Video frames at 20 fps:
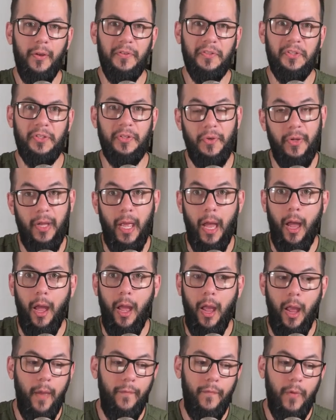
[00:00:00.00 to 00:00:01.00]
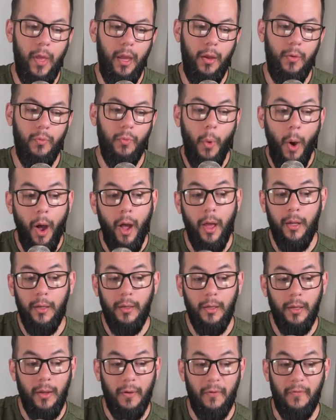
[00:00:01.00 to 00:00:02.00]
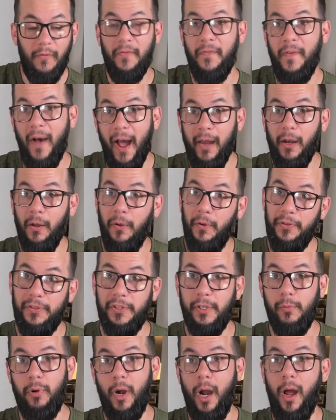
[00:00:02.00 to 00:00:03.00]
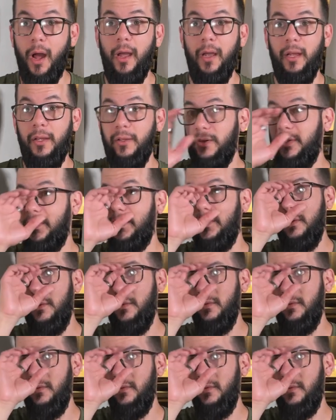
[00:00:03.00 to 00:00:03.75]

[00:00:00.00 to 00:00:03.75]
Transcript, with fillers: So, yeah. And then one final surprise